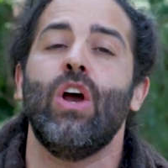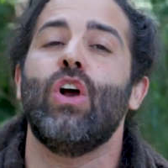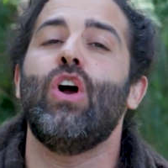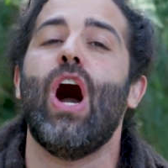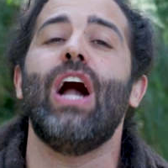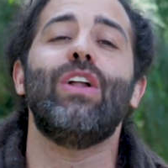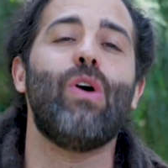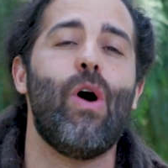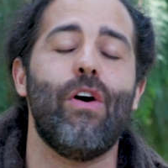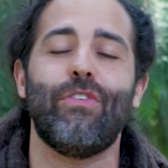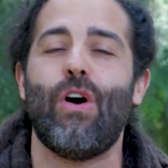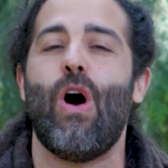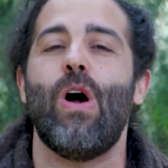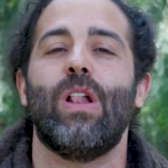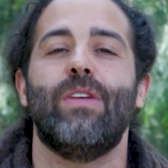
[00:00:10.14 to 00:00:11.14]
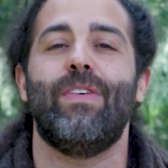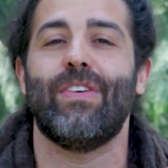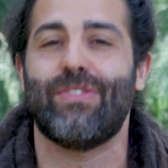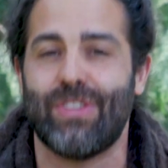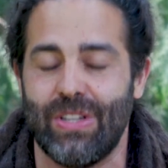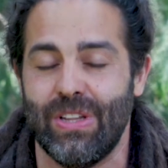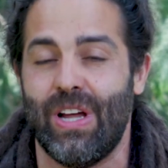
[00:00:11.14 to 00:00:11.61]
God calls all of
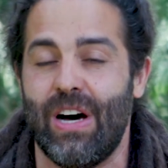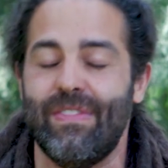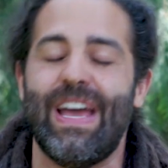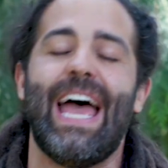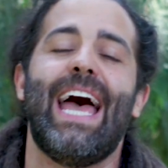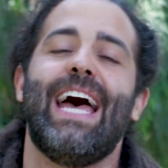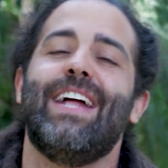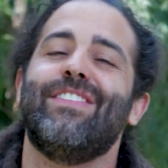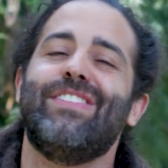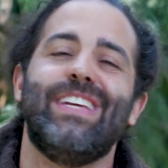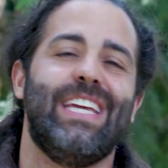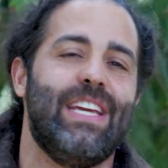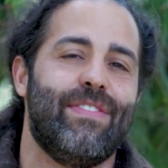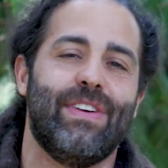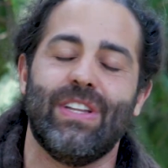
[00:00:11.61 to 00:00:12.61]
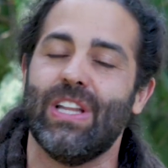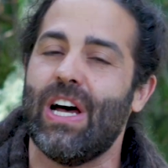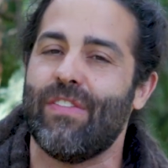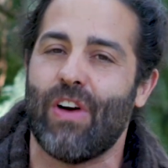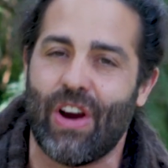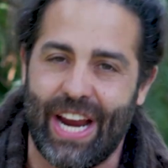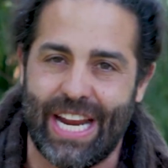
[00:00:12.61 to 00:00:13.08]
us to love and to even
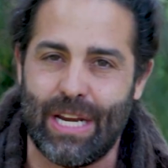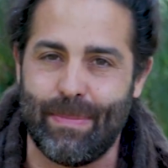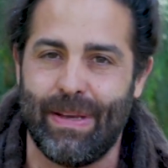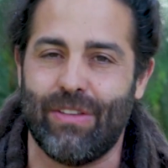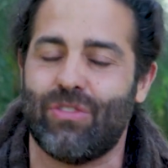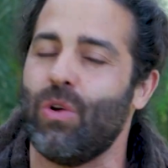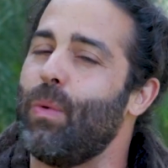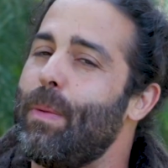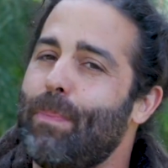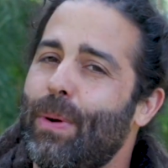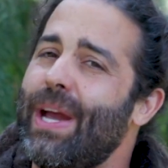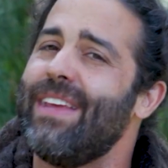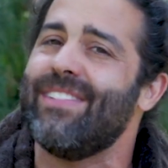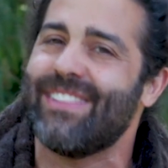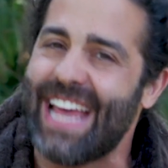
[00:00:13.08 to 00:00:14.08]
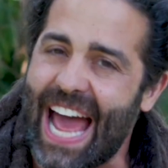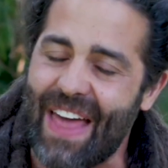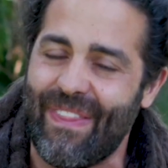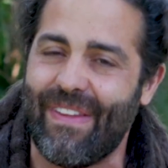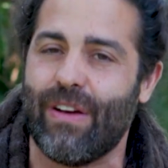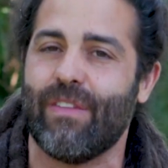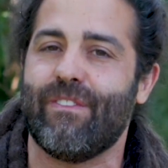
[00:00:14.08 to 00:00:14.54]
love our enemies. So we place
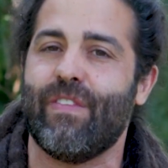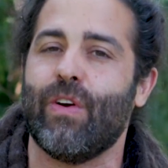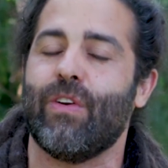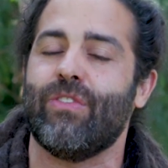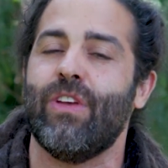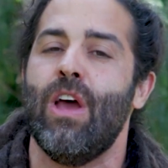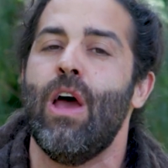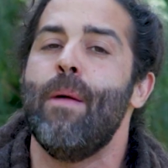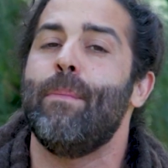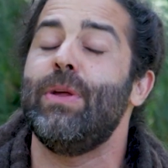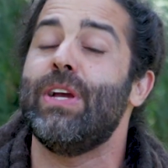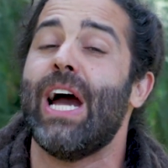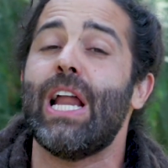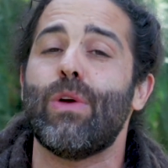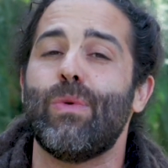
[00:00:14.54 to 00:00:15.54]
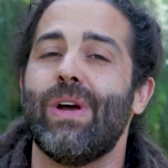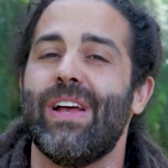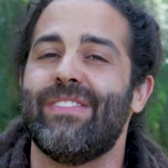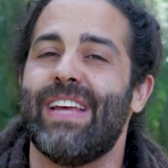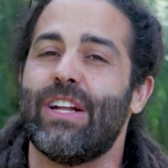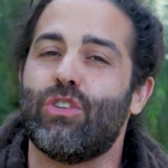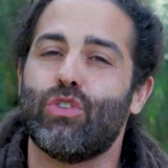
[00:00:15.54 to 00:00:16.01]
that there first. But you gotta
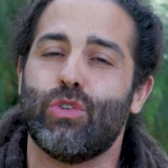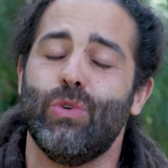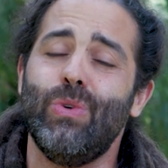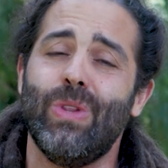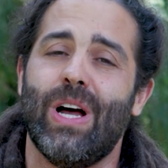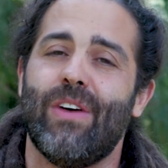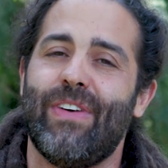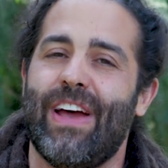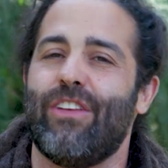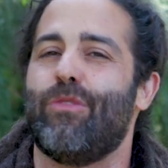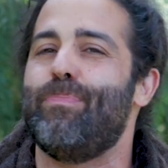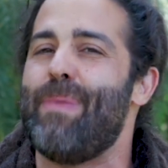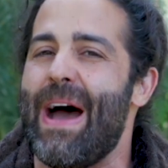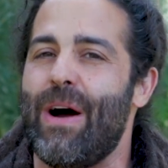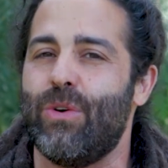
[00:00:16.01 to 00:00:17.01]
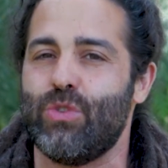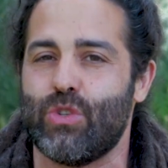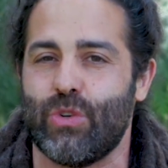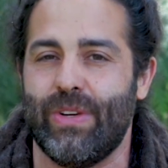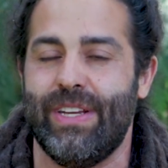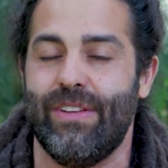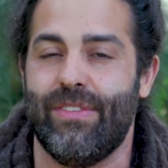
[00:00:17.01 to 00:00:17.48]
realize that true love has
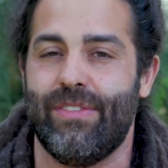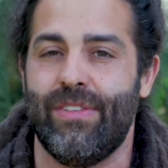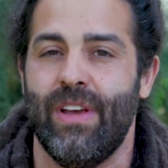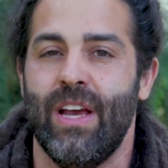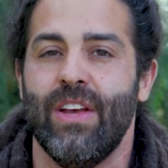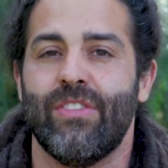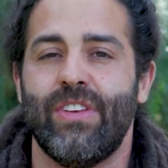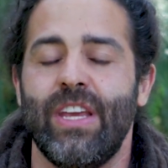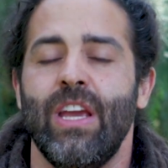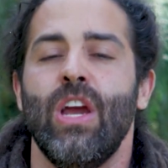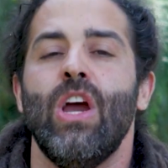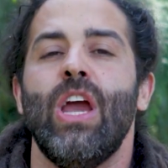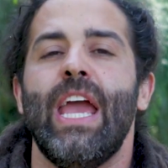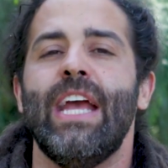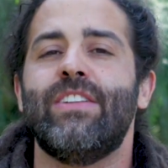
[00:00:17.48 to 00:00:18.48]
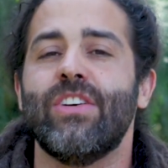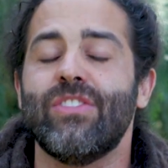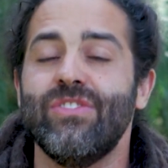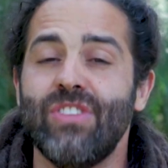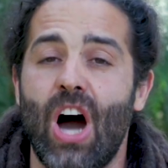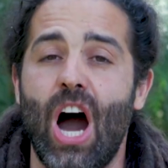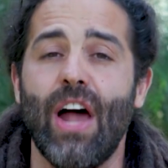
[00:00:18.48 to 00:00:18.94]
boundaries. See, it does
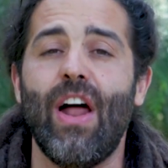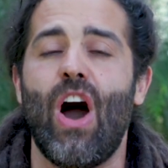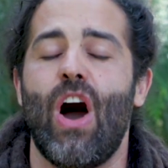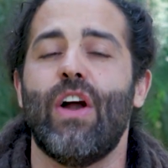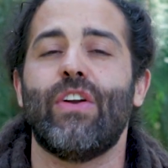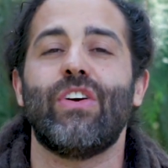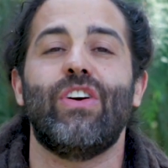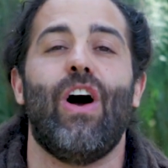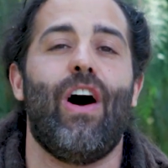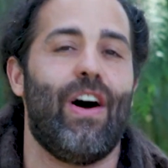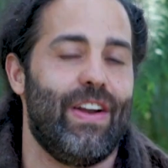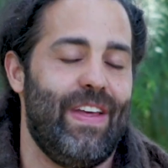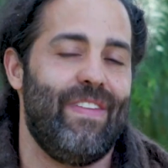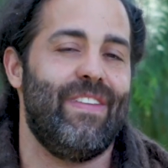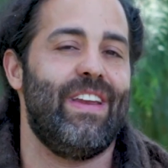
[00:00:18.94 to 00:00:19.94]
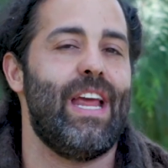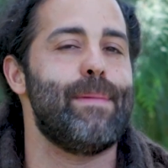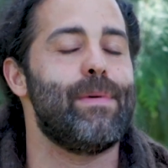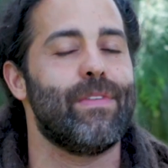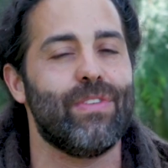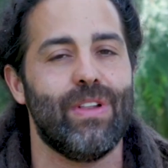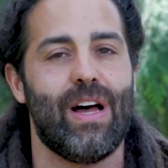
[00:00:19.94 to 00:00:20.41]
not honor God in the
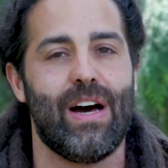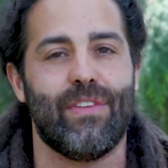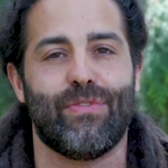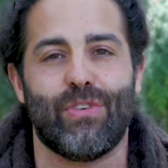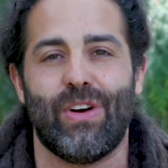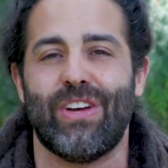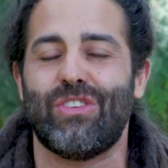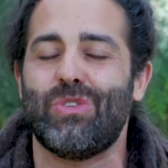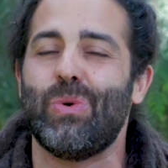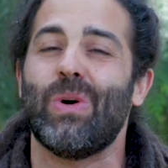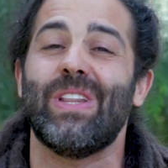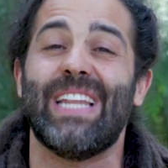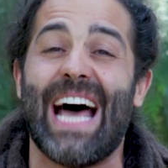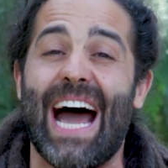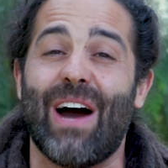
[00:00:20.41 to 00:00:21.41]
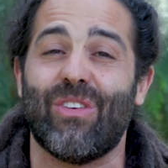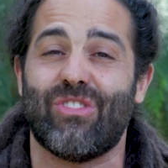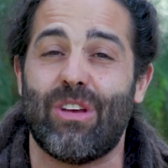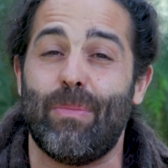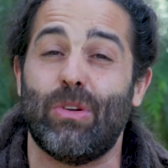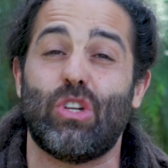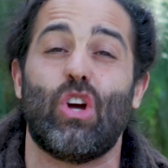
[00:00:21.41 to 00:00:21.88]
name of love for us to allow
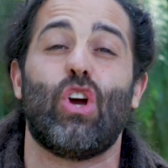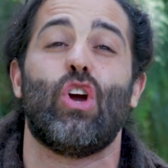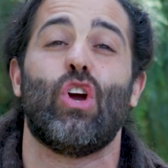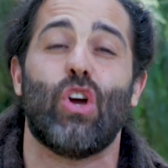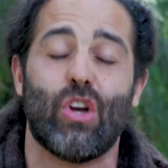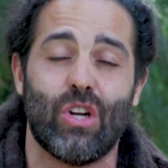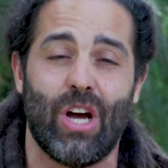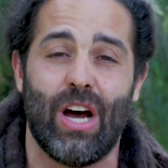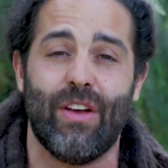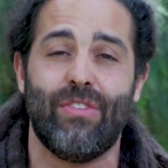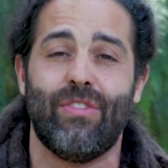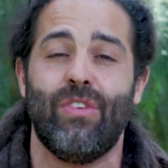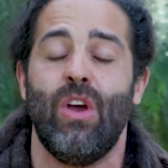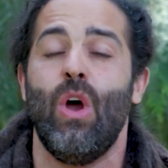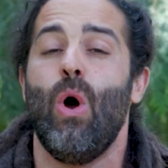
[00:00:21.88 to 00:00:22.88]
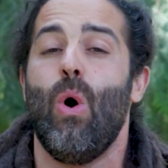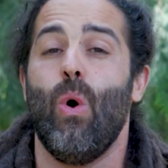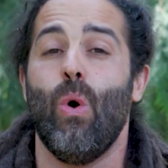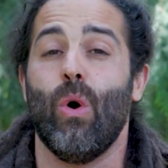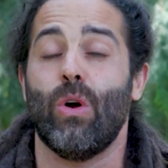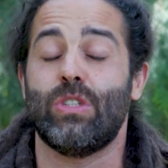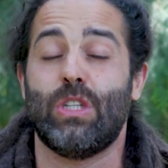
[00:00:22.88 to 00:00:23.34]
someone to hurt us
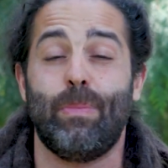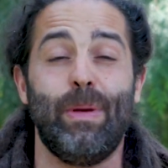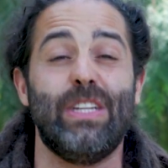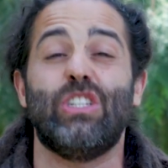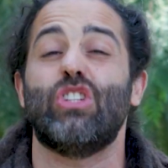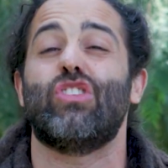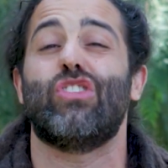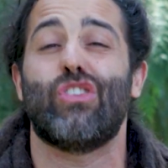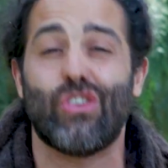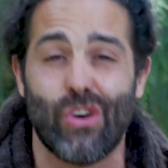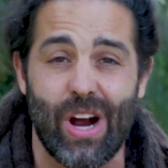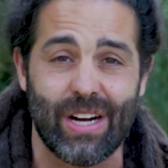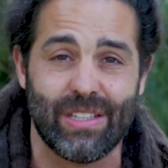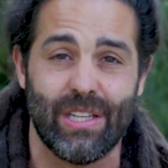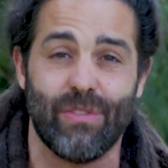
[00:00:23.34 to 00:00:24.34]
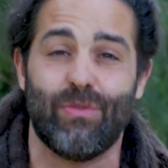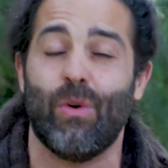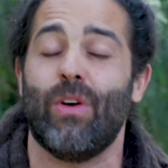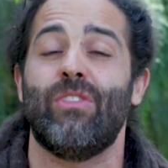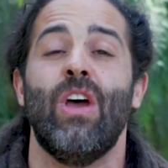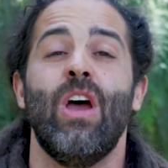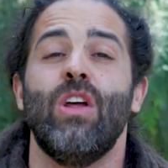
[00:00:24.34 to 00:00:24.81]
or to be destructive
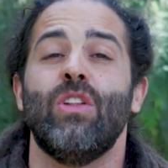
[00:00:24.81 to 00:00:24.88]
for us.